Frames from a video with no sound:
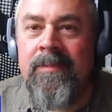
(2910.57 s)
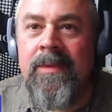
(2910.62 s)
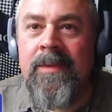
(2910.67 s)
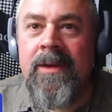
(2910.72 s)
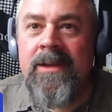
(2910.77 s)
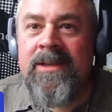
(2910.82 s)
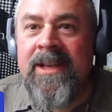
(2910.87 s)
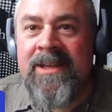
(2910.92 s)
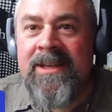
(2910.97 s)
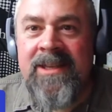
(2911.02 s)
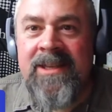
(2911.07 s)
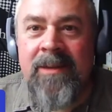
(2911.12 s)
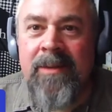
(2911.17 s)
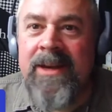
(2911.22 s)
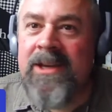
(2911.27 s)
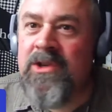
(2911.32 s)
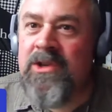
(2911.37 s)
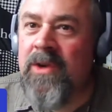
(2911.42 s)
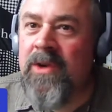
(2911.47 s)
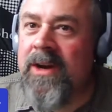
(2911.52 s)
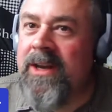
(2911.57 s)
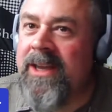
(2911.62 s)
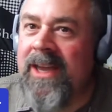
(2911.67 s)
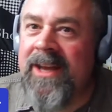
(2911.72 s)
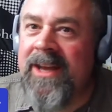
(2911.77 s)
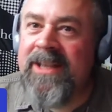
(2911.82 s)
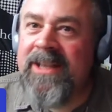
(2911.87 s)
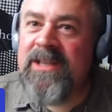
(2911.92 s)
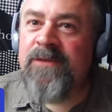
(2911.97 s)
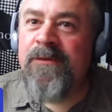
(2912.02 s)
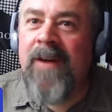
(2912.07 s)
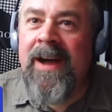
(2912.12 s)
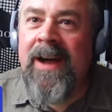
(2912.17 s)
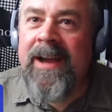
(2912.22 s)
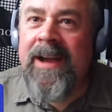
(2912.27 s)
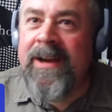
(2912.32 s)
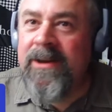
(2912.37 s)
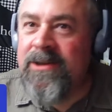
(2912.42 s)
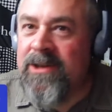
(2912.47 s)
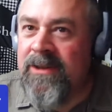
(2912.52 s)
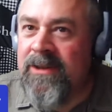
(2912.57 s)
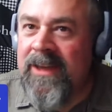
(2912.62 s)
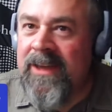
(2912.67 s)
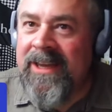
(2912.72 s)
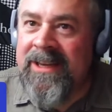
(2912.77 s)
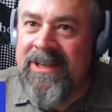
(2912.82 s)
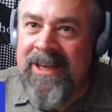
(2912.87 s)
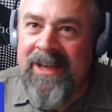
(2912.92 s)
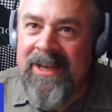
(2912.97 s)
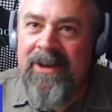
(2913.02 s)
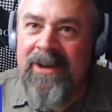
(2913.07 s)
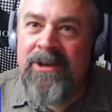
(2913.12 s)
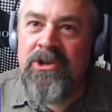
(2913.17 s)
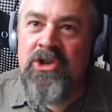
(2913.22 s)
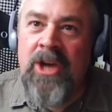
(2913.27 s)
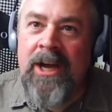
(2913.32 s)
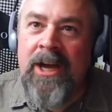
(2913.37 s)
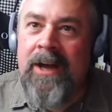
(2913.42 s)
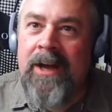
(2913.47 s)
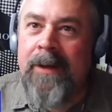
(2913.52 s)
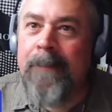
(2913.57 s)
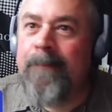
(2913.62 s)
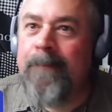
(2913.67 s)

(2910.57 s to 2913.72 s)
Is that somebody trying to get us fired so they can take our job?